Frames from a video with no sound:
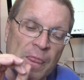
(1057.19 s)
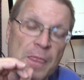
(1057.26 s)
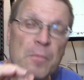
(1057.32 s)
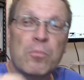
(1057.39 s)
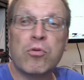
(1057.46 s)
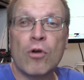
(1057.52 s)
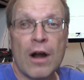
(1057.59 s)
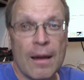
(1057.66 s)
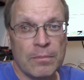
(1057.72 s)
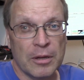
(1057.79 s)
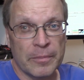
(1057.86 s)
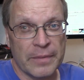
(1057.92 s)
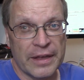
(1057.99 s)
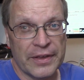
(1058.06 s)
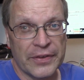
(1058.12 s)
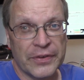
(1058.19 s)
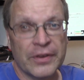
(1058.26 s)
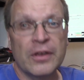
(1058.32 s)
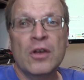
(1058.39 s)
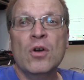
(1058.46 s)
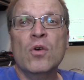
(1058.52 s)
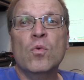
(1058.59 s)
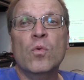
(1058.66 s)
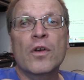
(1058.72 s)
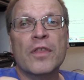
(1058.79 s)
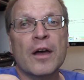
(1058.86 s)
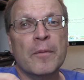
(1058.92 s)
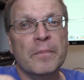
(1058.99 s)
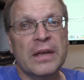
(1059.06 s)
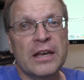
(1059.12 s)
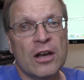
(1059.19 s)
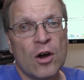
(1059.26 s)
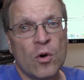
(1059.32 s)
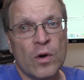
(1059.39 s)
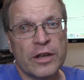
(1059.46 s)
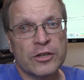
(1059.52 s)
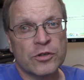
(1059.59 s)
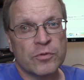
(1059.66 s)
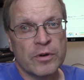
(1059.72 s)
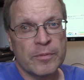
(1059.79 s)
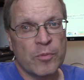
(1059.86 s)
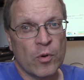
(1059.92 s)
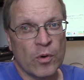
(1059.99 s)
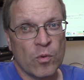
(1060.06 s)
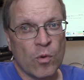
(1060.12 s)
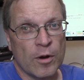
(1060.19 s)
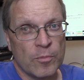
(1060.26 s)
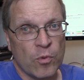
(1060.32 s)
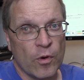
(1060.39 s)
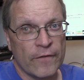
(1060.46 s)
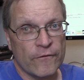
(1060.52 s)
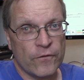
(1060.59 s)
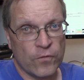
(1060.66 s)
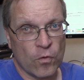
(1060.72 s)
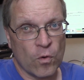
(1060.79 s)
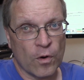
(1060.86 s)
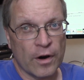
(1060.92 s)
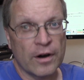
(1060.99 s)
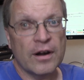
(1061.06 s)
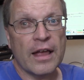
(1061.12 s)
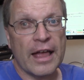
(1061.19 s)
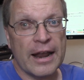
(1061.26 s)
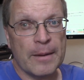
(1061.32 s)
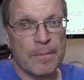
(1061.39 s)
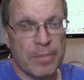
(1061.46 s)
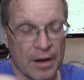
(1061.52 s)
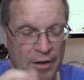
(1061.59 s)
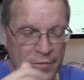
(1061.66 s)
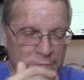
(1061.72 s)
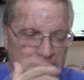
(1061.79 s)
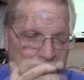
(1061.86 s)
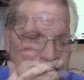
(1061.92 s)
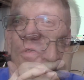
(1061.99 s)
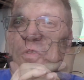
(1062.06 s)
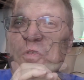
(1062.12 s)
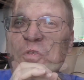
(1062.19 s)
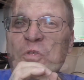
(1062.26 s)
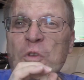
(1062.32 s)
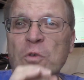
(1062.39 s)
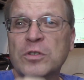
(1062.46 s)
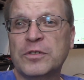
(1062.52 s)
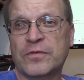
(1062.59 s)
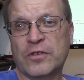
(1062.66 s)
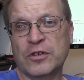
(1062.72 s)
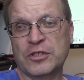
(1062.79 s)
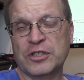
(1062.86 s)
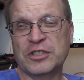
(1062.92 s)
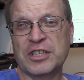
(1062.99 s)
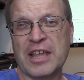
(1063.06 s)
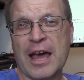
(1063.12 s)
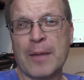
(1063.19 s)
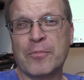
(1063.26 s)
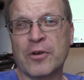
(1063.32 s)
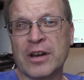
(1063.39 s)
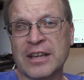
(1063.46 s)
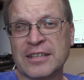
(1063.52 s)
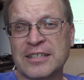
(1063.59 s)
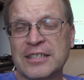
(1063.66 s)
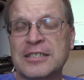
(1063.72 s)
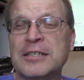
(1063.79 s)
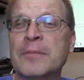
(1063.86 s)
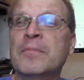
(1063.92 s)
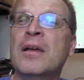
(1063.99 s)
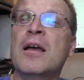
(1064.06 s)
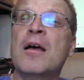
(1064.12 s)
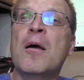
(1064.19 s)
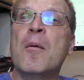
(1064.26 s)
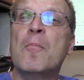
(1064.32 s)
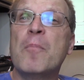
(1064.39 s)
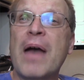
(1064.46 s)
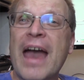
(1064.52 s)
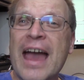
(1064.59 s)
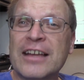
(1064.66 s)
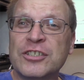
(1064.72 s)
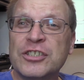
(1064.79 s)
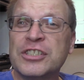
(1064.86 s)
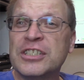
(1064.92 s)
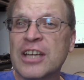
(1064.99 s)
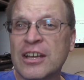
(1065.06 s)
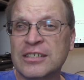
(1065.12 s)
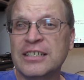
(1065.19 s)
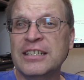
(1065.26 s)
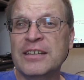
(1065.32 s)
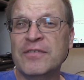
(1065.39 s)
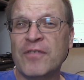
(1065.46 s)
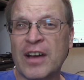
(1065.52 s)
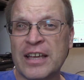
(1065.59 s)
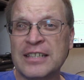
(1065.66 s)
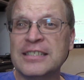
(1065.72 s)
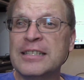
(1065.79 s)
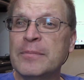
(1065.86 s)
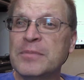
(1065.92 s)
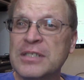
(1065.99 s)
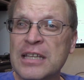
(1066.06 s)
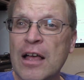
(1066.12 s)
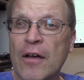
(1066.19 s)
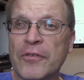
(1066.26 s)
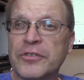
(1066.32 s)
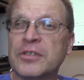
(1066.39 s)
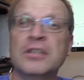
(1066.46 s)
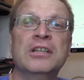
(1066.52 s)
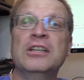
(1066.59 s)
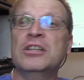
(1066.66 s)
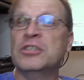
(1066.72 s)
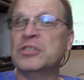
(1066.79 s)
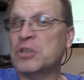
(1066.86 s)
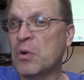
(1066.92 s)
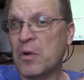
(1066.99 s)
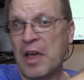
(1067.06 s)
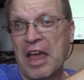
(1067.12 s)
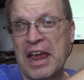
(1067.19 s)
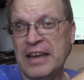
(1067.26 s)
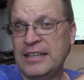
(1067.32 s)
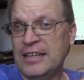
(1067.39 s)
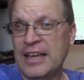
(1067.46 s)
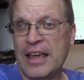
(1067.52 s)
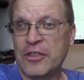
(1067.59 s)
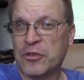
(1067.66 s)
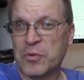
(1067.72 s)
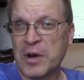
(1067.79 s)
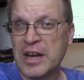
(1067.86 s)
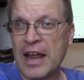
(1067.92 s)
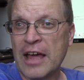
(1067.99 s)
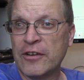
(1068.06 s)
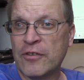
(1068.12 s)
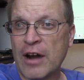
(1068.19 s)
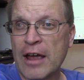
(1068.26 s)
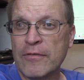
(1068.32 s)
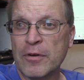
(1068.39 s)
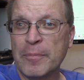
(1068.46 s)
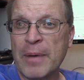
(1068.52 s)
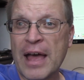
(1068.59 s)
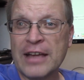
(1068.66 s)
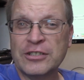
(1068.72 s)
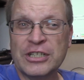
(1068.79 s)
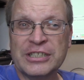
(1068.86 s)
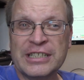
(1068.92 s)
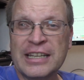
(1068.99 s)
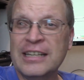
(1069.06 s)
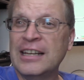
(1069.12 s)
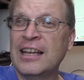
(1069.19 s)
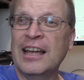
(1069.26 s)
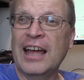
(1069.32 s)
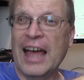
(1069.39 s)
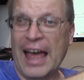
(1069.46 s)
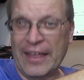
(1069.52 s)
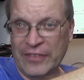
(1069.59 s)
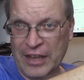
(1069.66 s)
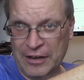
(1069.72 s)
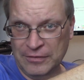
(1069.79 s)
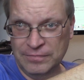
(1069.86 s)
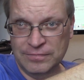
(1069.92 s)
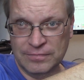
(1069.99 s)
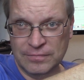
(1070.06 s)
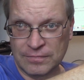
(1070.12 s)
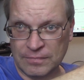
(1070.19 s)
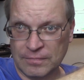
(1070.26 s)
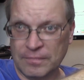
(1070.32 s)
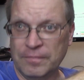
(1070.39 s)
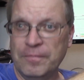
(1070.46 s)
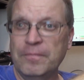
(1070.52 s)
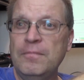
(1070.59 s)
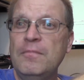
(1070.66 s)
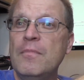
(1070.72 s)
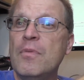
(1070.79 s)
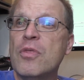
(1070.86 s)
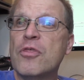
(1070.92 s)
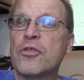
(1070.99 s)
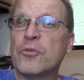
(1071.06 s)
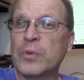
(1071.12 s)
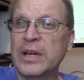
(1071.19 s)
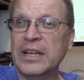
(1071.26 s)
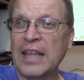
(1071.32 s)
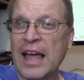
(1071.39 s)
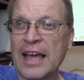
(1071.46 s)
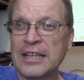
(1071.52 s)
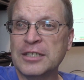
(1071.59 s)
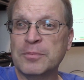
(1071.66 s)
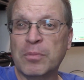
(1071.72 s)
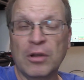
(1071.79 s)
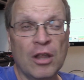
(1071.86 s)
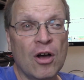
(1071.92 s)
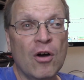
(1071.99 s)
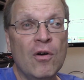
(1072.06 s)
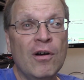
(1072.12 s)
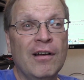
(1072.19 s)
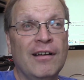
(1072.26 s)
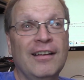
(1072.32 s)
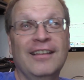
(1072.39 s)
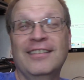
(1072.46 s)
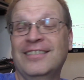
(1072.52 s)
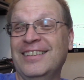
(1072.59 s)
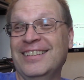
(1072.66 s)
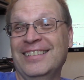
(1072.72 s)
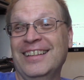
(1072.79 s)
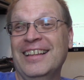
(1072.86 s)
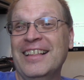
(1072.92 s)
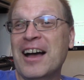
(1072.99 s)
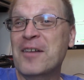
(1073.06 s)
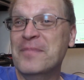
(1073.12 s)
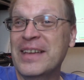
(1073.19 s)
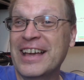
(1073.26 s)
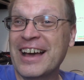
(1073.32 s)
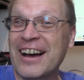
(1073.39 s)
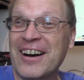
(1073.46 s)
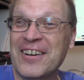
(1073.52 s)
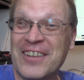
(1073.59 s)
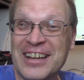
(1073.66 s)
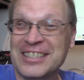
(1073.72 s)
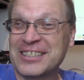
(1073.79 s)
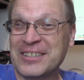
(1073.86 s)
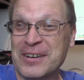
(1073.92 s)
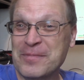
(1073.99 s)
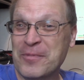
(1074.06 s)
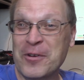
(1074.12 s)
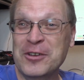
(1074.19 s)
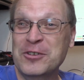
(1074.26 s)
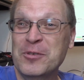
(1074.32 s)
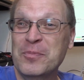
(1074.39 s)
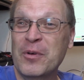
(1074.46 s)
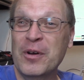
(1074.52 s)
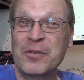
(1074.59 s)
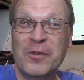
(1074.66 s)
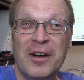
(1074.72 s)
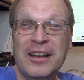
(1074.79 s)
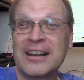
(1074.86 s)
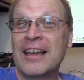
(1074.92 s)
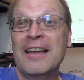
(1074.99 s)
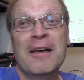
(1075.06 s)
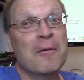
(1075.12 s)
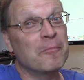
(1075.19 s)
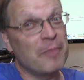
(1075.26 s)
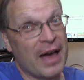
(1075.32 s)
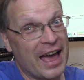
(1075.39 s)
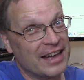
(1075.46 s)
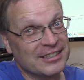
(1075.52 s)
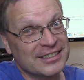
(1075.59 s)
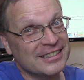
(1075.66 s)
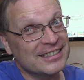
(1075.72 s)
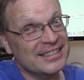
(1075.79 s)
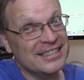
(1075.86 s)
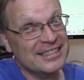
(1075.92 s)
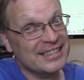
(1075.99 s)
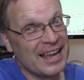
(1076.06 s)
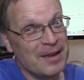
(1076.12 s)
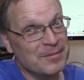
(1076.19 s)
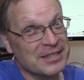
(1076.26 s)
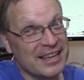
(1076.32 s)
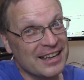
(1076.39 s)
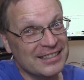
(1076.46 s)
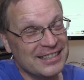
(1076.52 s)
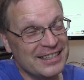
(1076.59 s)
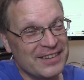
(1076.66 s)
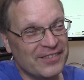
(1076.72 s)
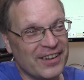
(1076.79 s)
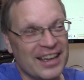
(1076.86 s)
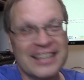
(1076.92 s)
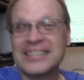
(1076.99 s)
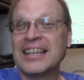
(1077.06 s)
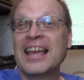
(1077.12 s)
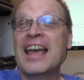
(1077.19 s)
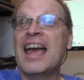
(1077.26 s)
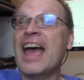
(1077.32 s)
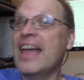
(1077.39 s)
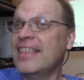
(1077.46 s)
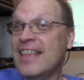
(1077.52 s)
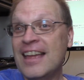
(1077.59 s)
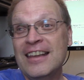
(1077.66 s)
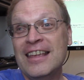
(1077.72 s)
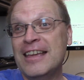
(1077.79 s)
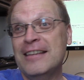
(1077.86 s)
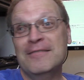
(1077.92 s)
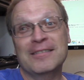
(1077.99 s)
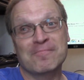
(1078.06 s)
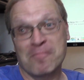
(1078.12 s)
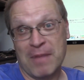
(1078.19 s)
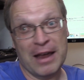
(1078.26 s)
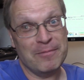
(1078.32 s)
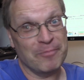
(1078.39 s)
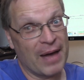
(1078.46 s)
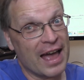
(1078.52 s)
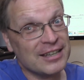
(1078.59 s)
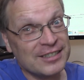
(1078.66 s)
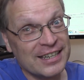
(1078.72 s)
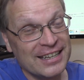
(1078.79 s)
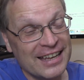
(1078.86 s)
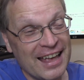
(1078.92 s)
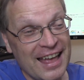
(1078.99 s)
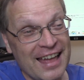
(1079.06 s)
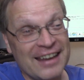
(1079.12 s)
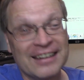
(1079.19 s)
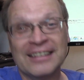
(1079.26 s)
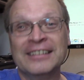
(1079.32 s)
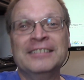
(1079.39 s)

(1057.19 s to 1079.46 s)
The problem is, with AmigaOS 3.1.4 and above, those versions of the operating system patch SCSI device themselves. So ATA3.driver patches it, and then 3 lines below, AmigaOS 3.2.1 patches the same SCSI device, and then it might patch it again,